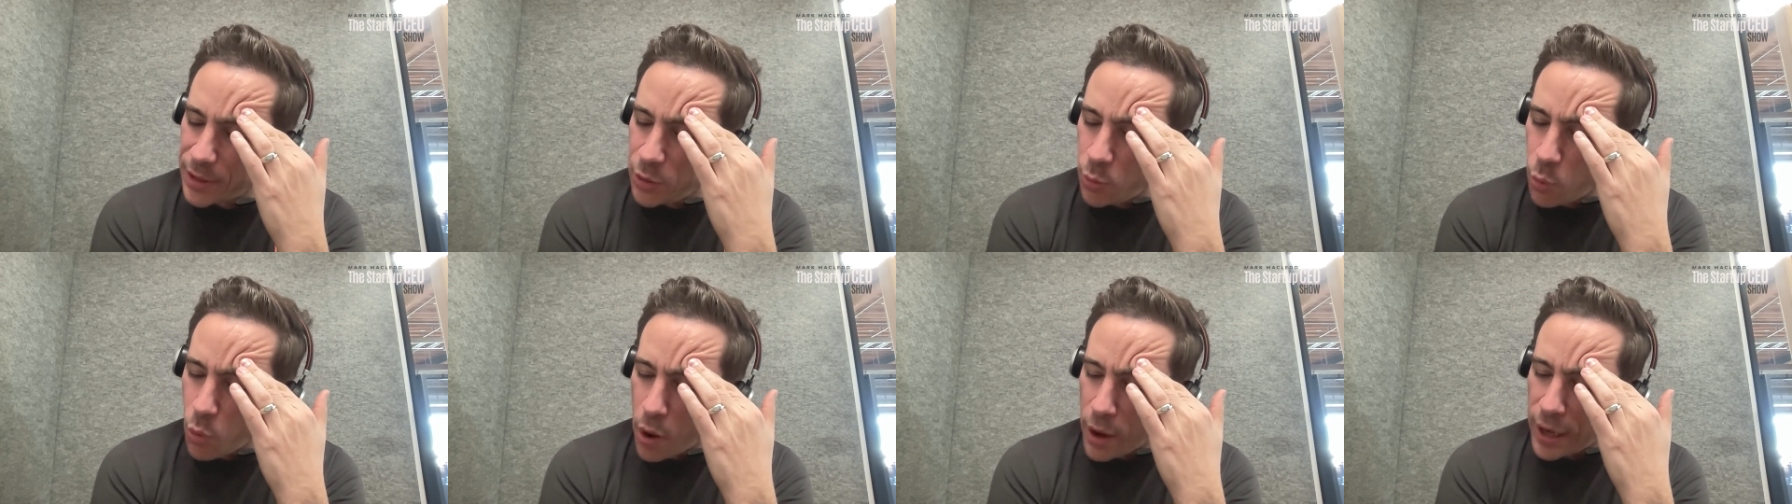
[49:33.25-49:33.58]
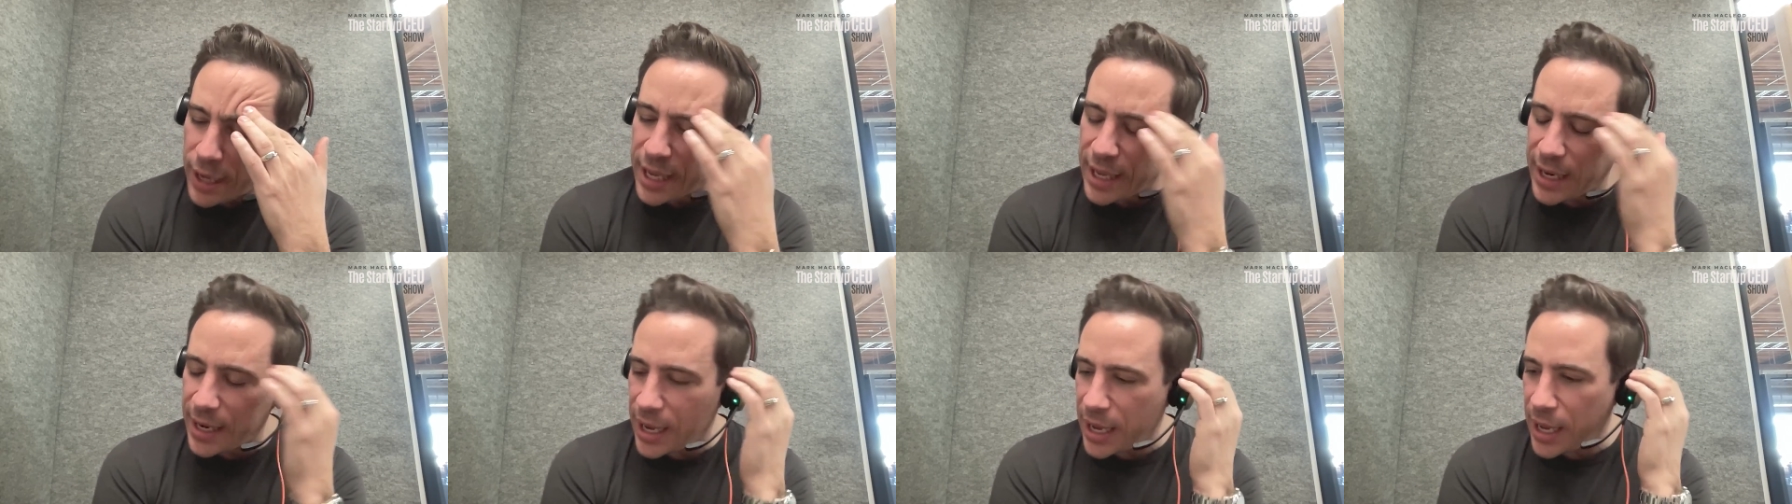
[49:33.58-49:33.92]
you
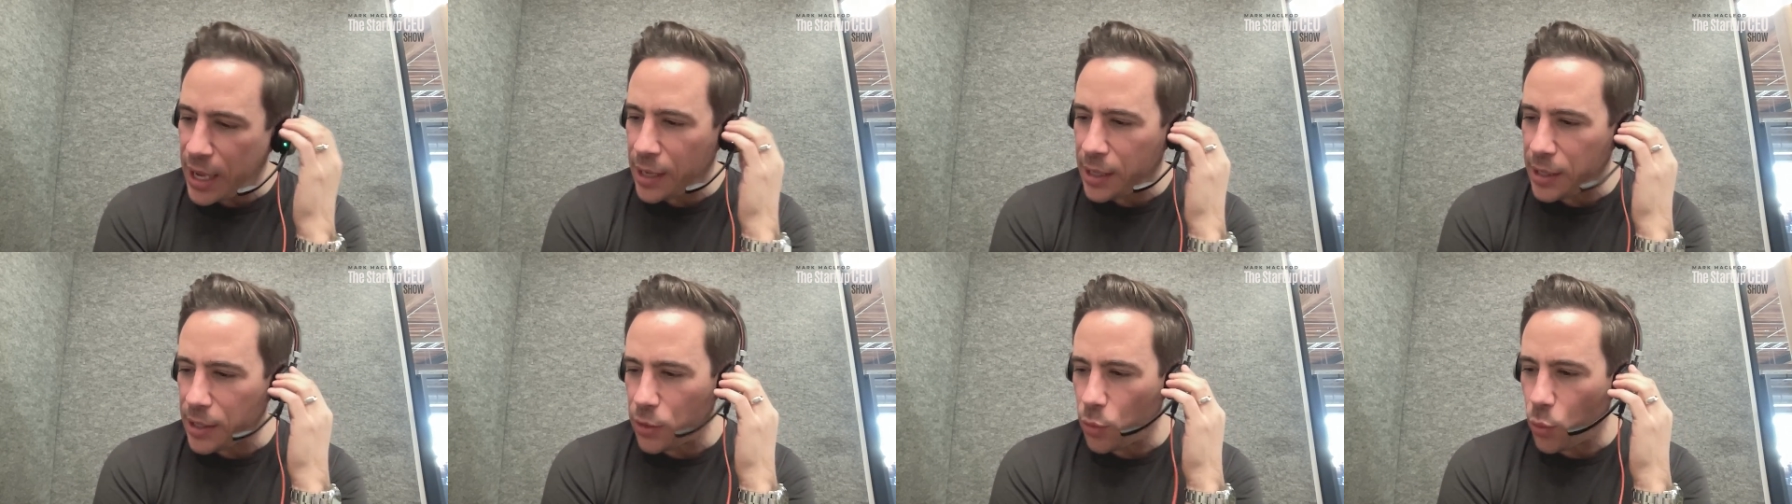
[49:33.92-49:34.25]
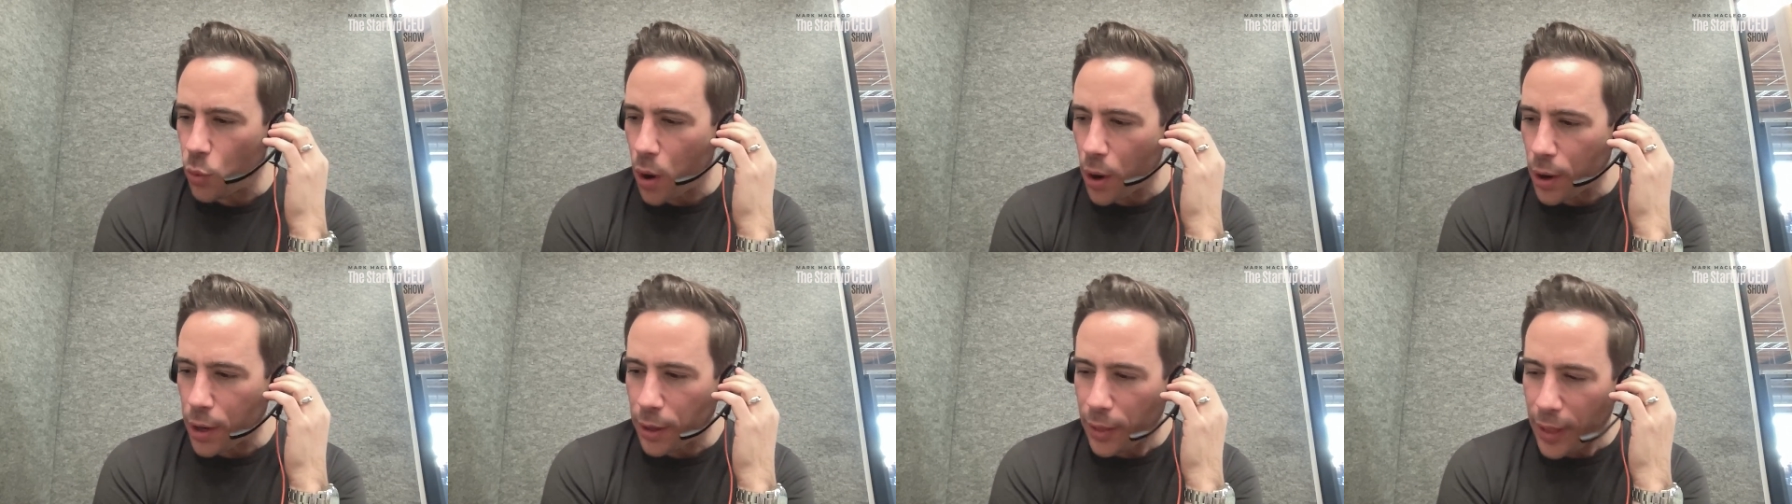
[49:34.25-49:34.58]
want to get in and
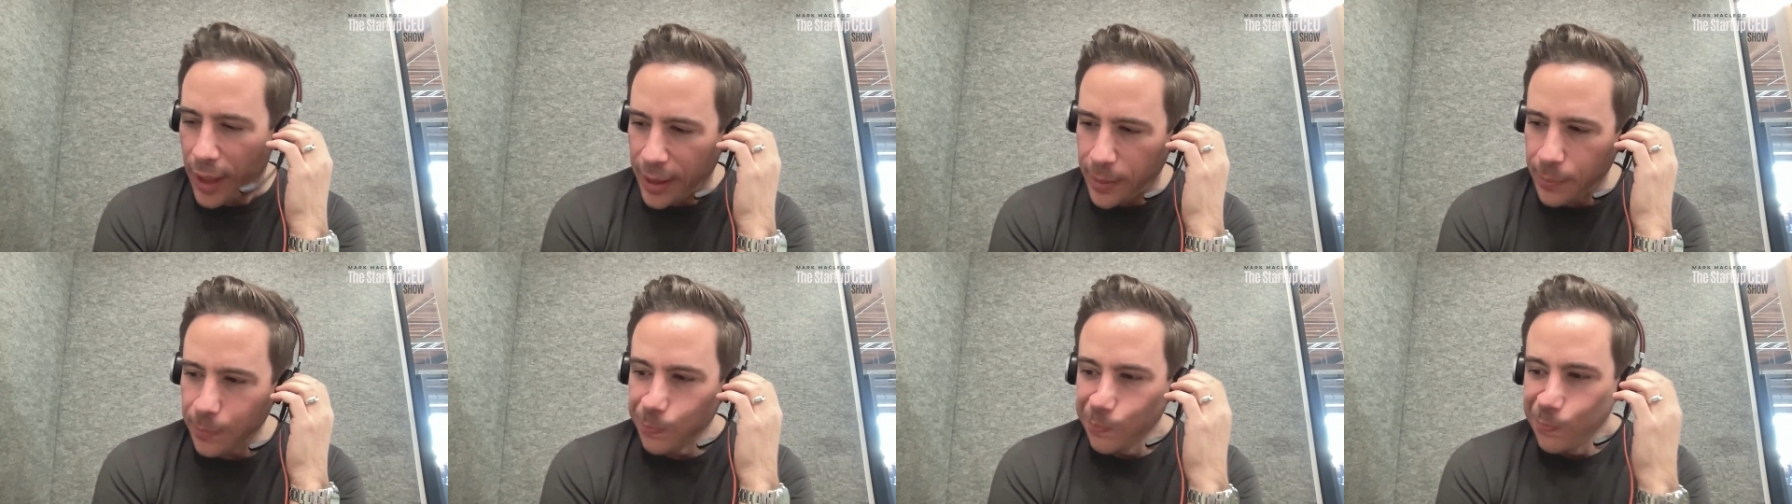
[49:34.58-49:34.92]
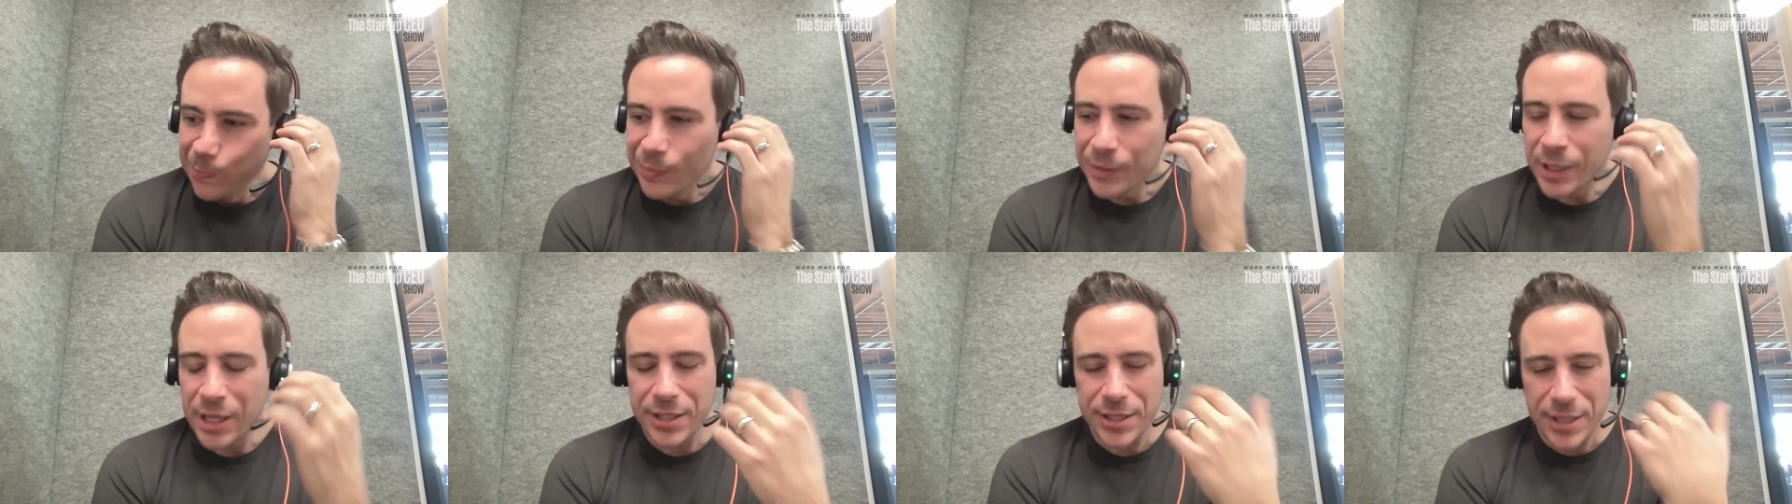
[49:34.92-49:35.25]
you want to
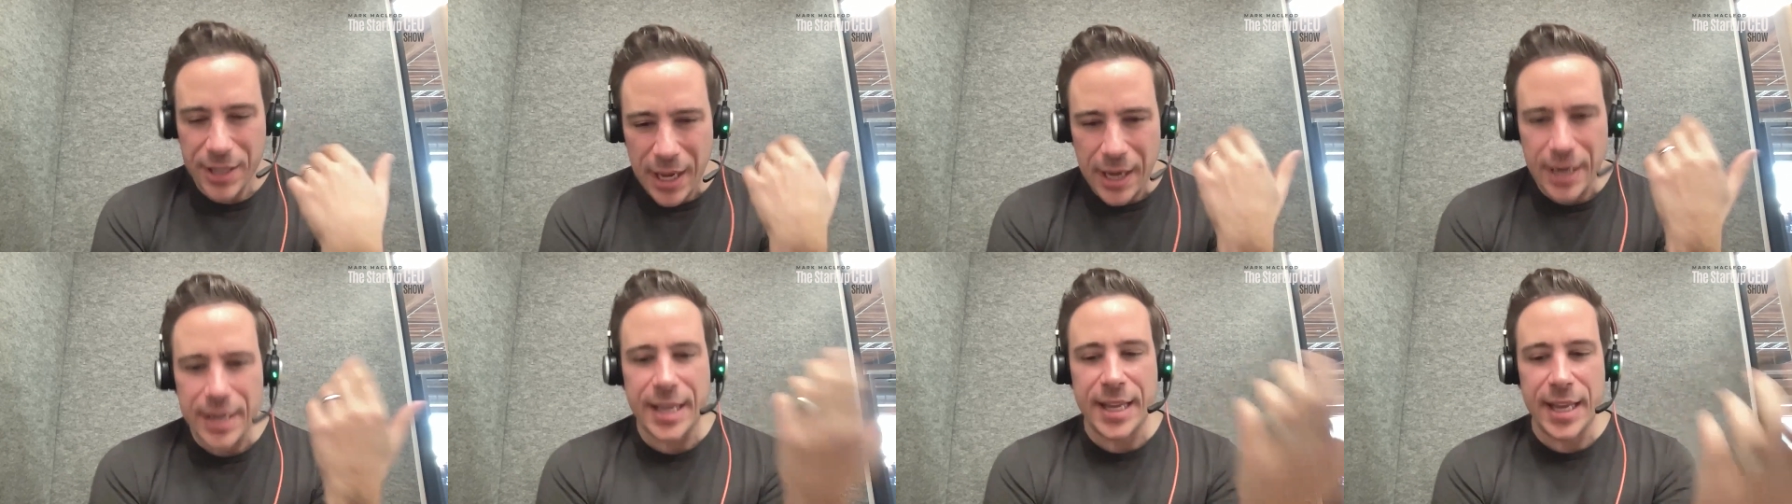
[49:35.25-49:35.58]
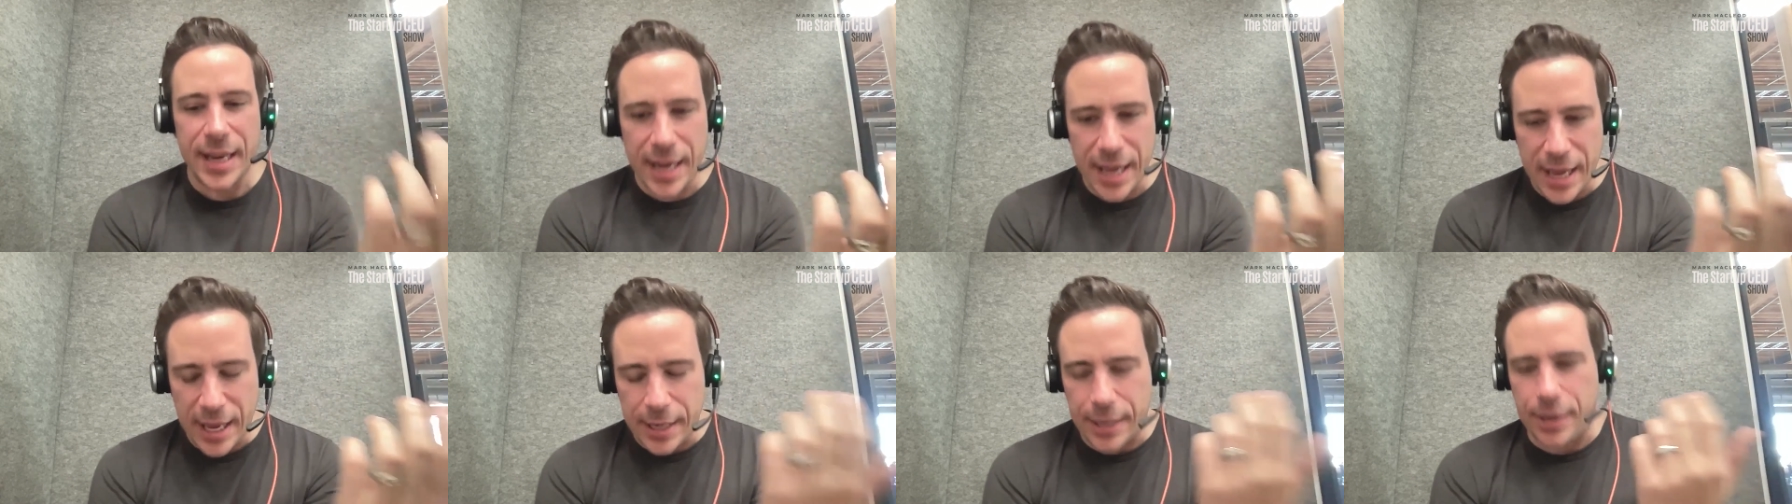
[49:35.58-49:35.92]
because you got to
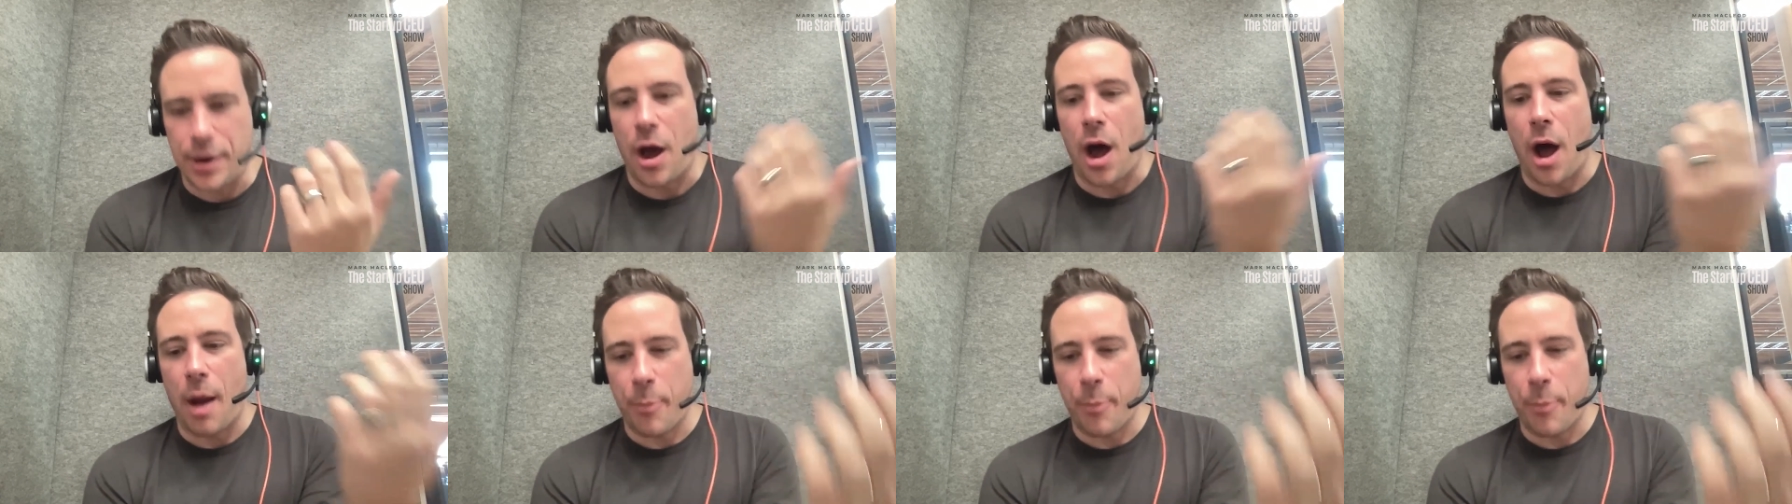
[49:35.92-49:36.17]
get in and